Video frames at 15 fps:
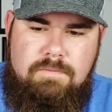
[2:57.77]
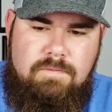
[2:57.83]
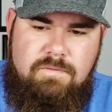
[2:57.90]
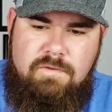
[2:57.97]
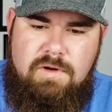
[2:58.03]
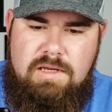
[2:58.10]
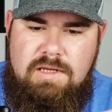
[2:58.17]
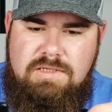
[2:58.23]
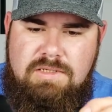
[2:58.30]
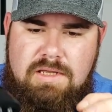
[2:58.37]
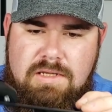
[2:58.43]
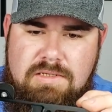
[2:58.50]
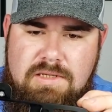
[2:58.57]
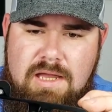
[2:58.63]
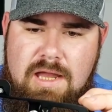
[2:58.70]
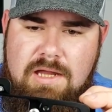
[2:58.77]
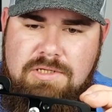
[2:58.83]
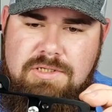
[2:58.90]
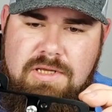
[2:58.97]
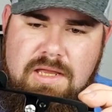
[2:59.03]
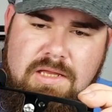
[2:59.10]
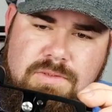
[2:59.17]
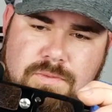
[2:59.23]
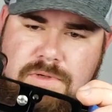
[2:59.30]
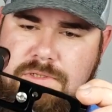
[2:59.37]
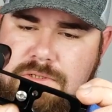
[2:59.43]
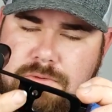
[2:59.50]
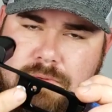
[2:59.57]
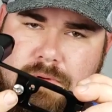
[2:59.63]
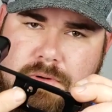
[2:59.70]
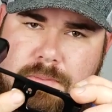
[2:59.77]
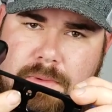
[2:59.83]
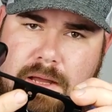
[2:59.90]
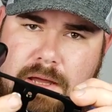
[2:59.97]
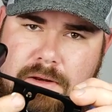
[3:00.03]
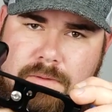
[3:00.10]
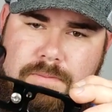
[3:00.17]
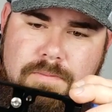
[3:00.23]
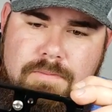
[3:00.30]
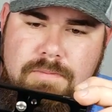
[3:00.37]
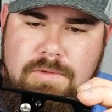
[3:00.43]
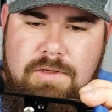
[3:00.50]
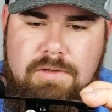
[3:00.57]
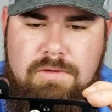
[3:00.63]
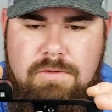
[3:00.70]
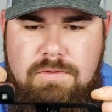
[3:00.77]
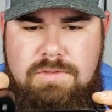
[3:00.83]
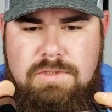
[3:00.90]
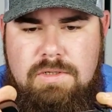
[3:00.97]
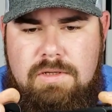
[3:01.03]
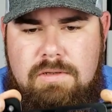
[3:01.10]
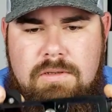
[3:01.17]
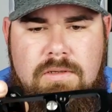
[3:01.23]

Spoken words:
Very easily attached. It has one screw on the bottom. You can use a